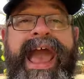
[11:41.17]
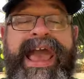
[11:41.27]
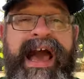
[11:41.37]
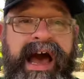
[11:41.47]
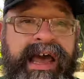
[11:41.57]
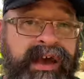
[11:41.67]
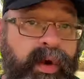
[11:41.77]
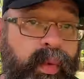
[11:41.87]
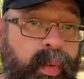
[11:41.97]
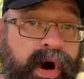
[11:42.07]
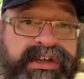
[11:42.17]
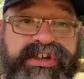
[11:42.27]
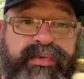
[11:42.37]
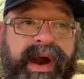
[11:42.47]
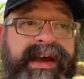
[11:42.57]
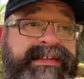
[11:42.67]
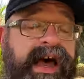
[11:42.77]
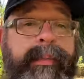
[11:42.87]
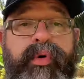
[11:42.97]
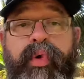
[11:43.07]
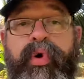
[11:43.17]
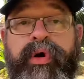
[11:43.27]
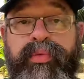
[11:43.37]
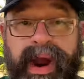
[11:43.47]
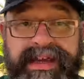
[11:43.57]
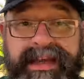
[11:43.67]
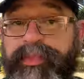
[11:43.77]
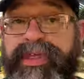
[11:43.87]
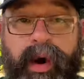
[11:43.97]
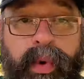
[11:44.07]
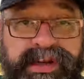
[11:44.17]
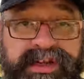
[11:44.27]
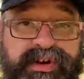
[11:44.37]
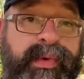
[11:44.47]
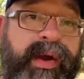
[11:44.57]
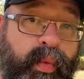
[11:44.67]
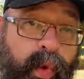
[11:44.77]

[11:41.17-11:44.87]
AI want to rise up, or rise up without wanting to, right?